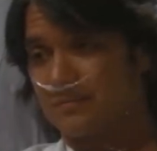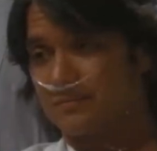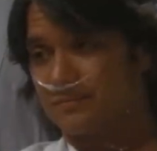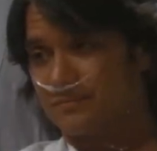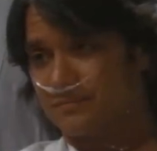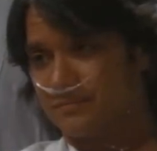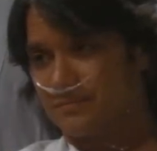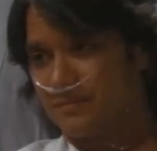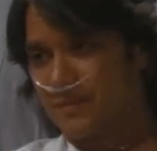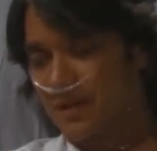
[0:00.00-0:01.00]
can't.
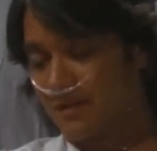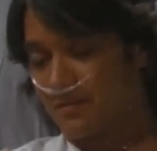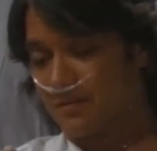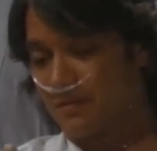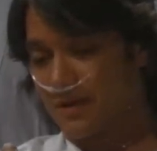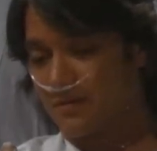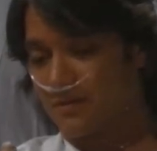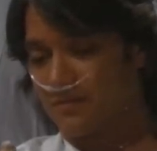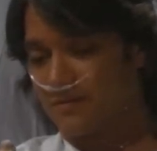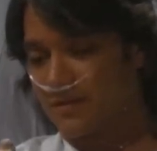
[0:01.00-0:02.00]
I don't
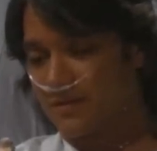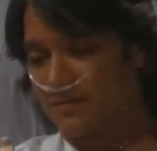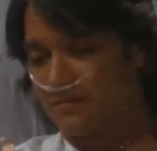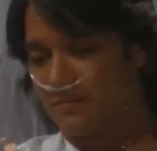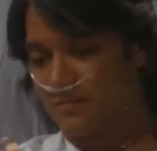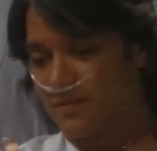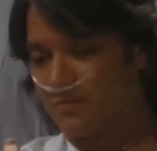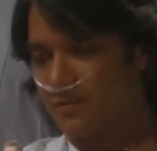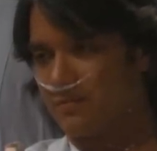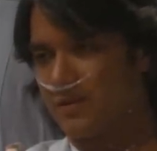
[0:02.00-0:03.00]
know how. If I did,
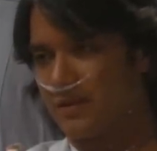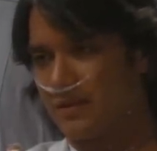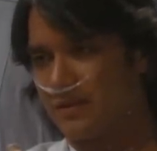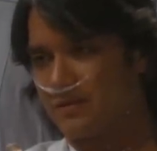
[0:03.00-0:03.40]
we wouldn't